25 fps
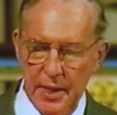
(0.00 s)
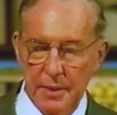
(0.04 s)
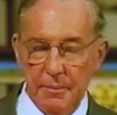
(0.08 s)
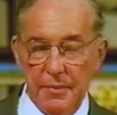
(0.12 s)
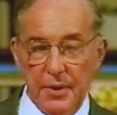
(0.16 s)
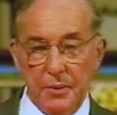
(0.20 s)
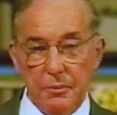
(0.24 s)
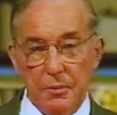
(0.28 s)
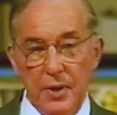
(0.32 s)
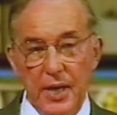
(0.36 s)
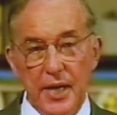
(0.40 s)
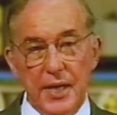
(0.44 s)

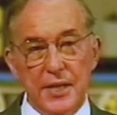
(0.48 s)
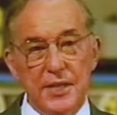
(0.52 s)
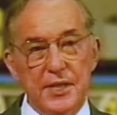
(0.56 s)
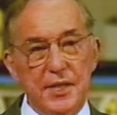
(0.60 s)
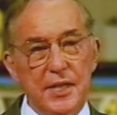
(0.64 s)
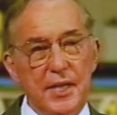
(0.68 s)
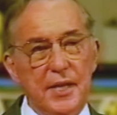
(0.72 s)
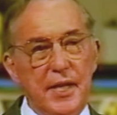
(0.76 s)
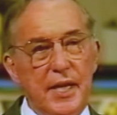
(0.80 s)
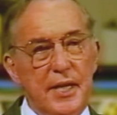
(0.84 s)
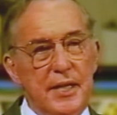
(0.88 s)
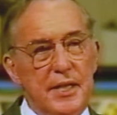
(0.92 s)
But why I
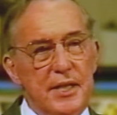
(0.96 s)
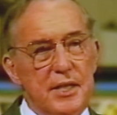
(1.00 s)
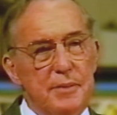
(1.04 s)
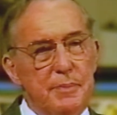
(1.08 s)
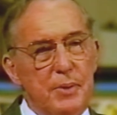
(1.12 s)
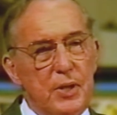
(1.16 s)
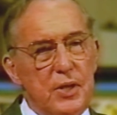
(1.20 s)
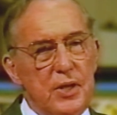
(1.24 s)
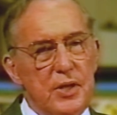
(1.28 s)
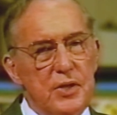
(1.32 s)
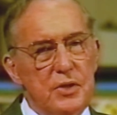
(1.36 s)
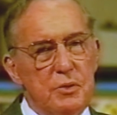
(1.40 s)
say that is
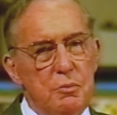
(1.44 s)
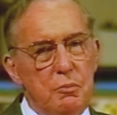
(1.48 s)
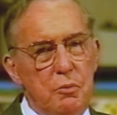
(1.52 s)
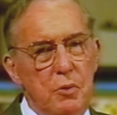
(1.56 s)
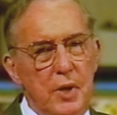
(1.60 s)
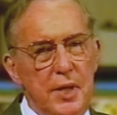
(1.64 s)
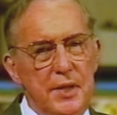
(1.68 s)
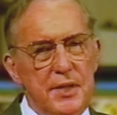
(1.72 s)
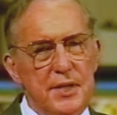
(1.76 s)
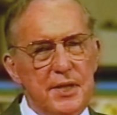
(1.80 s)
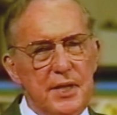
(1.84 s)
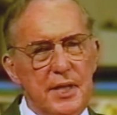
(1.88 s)
because
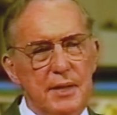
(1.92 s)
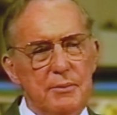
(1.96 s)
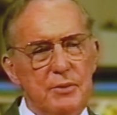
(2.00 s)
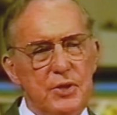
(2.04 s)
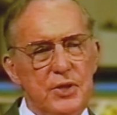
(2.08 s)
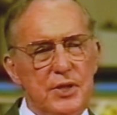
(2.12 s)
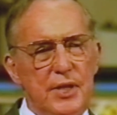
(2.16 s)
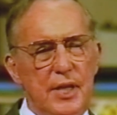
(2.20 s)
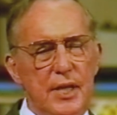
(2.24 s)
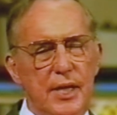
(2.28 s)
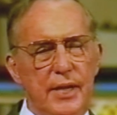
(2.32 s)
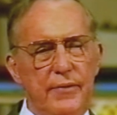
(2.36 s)
once I
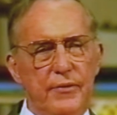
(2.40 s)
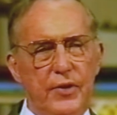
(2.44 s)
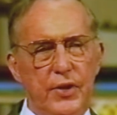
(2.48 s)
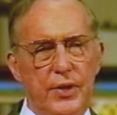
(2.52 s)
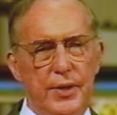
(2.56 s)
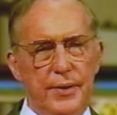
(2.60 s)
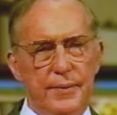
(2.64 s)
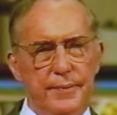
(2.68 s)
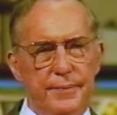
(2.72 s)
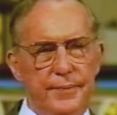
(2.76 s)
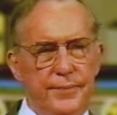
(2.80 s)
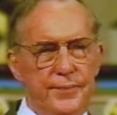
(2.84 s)
was
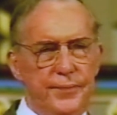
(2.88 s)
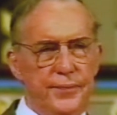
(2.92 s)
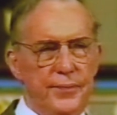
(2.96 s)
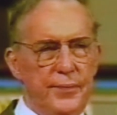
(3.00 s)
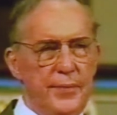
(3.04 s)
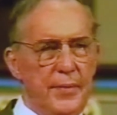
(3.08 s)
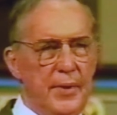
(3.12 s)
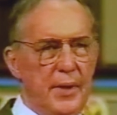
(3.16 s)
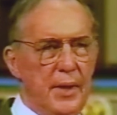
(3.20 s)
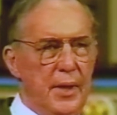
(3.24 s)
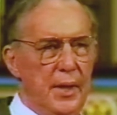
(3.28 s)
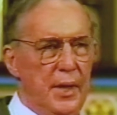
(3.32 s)
delivered,
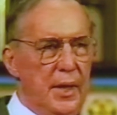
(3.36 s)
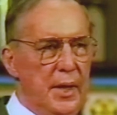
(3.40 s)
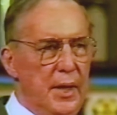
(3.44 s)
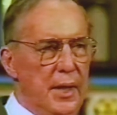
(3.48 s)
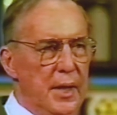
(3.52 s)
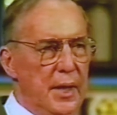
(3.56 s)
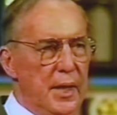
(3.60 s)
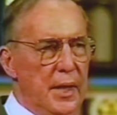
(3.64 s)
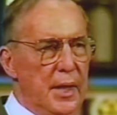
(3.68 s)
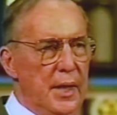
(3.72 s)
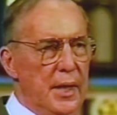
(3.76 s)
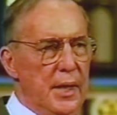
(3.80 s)

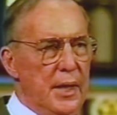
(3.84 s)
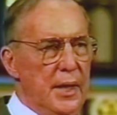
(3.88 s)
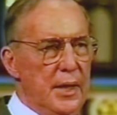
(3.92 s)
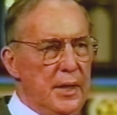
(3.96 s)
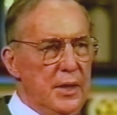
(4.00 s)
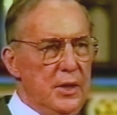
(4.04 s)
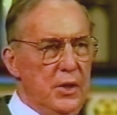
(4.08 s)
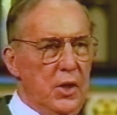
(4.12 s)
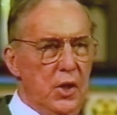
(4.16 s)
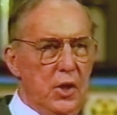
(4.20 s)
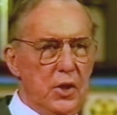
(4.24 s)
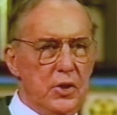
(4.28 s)

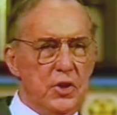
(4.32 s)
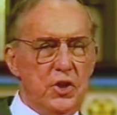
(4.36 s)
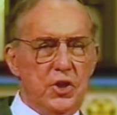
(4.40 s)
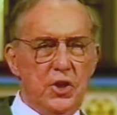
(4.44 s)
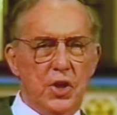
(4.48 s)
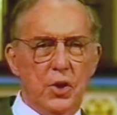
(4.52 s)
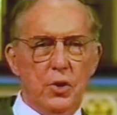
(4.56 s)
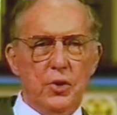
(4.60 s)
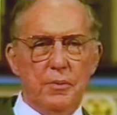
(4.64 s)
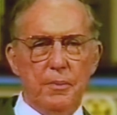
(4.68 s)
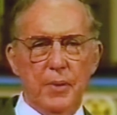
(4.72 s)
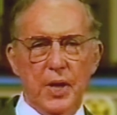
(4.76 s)
God
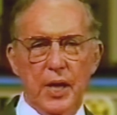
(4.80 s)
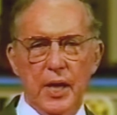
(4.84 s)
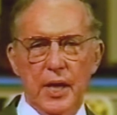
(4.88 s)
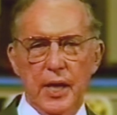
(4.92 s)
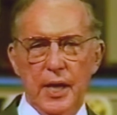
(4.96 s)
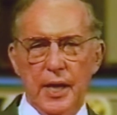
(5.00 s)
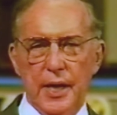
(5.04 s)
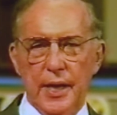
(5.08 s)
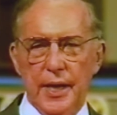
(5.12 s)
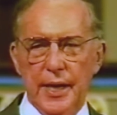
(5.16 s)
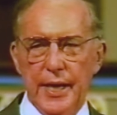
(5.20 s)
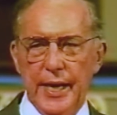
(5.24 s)
showed
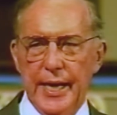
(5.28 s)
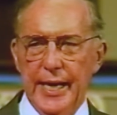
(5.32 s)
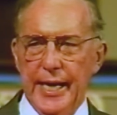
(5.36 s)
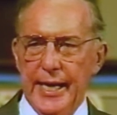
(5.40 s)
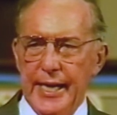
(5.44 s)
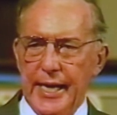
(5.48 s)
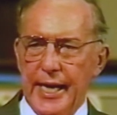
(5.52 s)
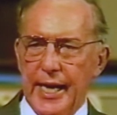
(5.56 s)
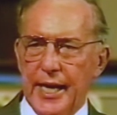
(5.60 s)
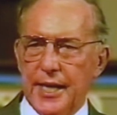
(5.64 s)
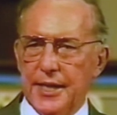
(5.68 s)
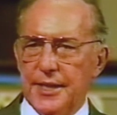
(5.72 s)
me
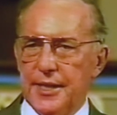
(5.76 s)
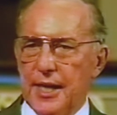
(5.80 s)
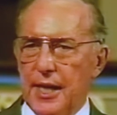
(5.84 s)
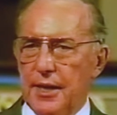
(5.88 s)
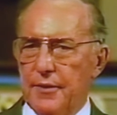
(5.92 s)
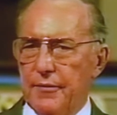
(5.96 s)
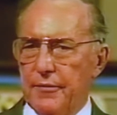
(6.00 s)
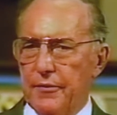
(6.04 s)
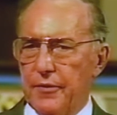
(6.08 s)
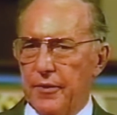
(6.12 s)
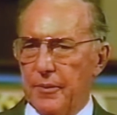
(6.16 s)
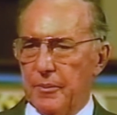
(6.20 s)
He had
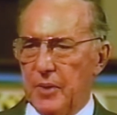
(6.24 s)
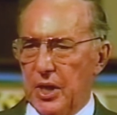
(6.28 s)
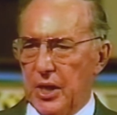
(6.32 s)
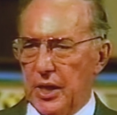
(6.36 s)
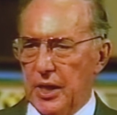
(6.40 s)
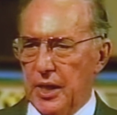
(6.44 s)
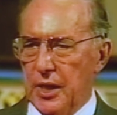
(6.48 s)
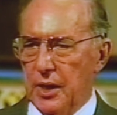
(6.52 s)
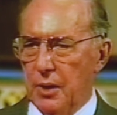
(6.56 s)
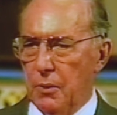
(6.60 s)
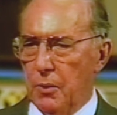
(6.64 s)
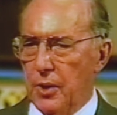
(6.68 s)
done for
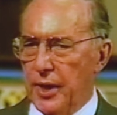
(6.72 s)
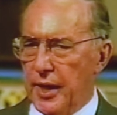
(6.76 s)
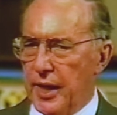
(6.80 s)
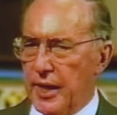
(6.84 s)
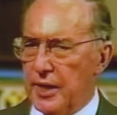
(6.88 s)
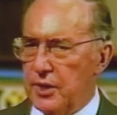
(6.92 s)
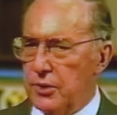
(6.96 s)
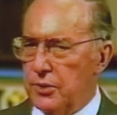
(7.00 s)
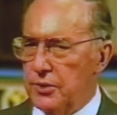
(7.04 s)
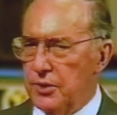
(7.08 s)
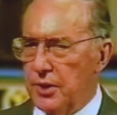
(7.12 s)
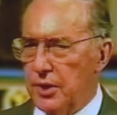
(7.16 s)
me what
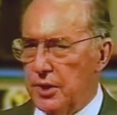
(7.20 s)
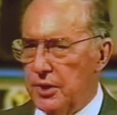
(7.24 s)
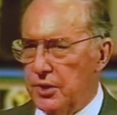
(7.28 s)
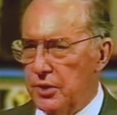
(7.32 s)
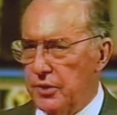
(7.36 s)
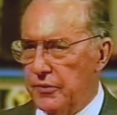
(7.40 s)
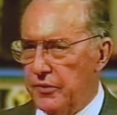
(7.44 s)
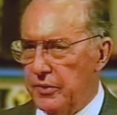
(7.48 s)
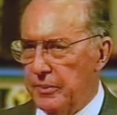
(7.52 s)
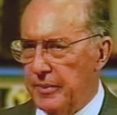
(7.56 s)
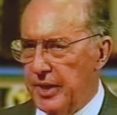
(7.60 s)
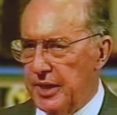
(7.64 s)
I could not
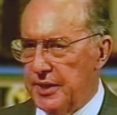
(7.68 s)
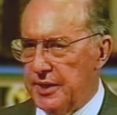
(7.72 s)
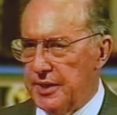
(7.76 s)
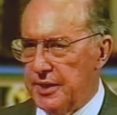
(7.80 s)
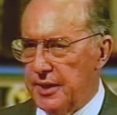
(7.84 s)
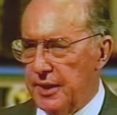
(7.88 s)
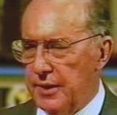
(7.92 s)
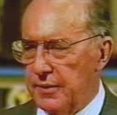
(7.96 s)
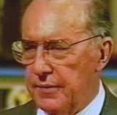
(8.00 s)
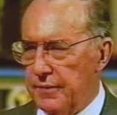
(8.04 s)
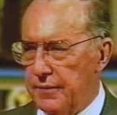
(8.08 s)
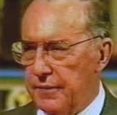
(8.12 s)
do for
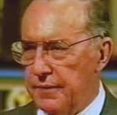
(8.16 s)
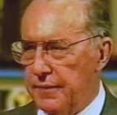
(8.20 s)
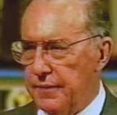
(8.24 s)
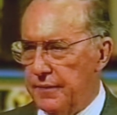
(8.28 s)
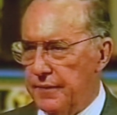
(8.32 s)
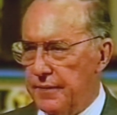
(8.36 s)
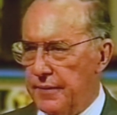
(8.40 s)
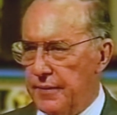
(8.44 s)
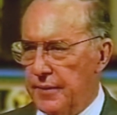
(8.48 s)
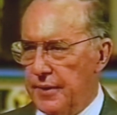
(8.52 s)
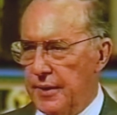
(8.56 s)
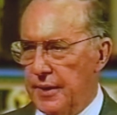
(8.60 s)
myself.
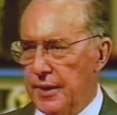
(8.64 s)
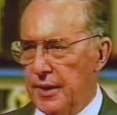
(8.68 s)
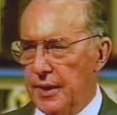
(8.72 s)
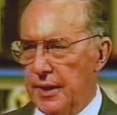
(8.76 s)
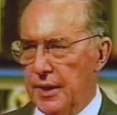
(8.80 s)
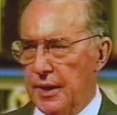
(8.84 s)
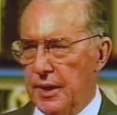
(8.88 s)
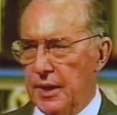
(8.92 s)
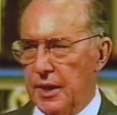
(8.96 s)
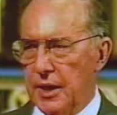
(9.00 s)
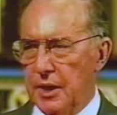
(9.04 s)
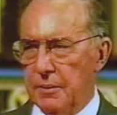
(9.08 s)

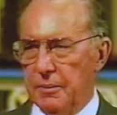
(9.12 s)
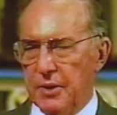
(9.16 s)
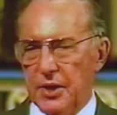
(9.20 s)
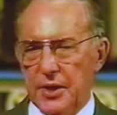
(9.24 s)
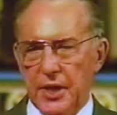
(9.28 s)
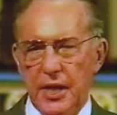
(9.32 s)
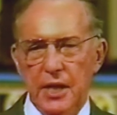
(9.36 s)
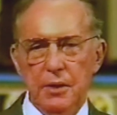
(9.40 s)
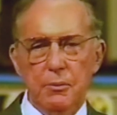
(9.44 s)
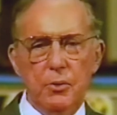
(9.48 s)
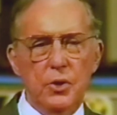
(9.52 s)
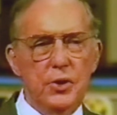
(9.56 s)

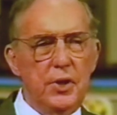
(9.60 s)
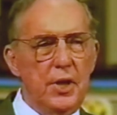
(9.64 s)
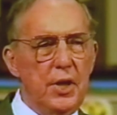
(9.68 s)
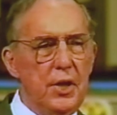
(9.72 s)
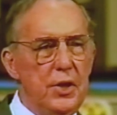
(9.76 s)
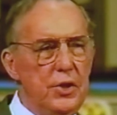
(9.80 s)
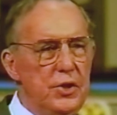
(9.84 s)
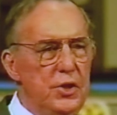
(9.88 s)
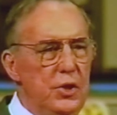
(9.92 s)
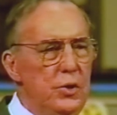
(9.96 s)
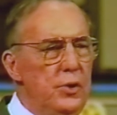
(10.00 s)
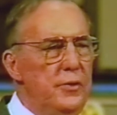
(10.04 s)
But He would
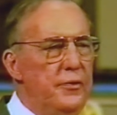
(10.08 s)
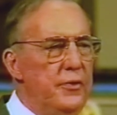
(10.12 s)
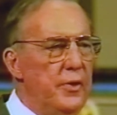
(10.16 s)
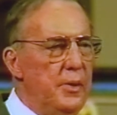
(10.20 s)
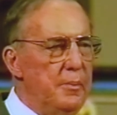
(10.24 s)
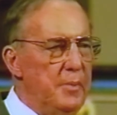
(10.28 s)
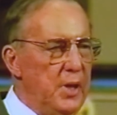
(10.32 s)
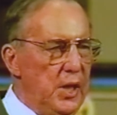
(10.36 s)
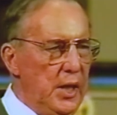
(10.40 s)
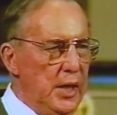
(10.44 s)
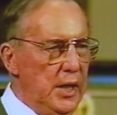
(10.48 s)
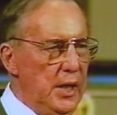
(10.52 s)
not do
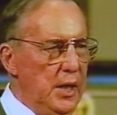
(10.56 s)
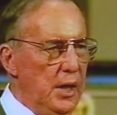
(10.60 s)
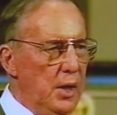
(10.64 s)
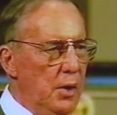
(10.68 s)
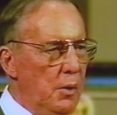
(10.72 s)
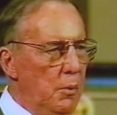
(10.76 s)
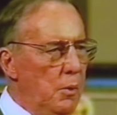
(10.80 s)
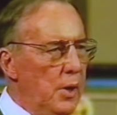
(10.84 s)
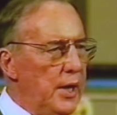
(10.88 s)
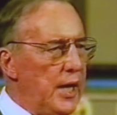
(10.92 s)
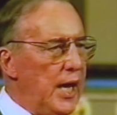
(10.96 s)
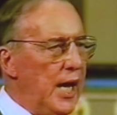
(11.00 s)
for me
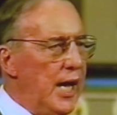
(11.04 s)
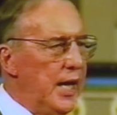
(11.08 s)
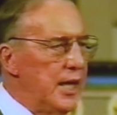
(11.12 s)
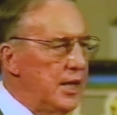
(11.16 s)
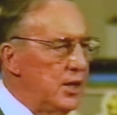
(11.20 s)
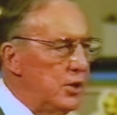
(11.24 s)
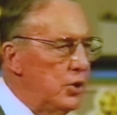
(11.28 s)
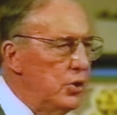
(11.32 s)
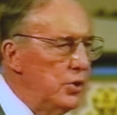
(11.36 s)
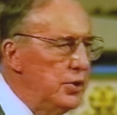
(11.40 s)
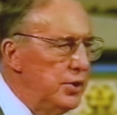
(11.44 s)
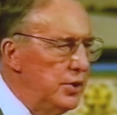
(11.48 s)
what I
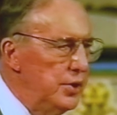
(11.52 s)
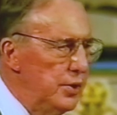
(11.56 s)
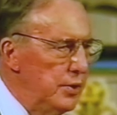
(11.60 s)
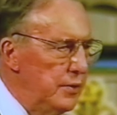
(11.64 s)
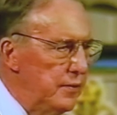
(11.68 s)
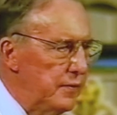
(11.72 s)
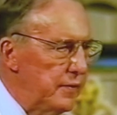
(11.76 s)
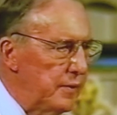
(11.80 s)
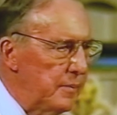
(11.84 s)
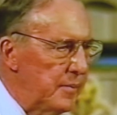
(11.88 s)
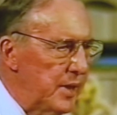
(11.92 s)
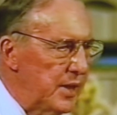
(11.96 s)
could
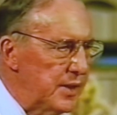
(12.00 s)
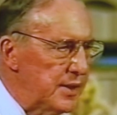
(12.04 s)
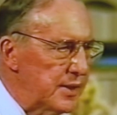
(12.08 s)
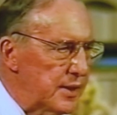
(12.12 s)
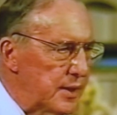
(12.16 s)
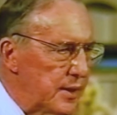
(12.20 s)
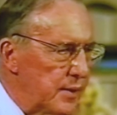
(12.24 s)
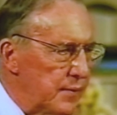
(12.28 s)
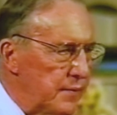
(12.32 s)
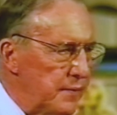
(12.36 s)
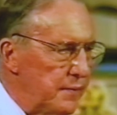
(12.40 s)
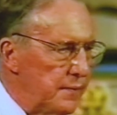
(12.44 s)
do for
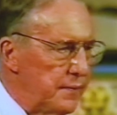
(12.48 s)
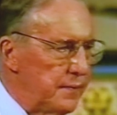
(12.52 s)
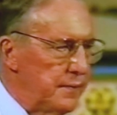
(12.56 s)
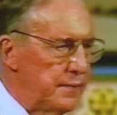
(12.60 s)
myself.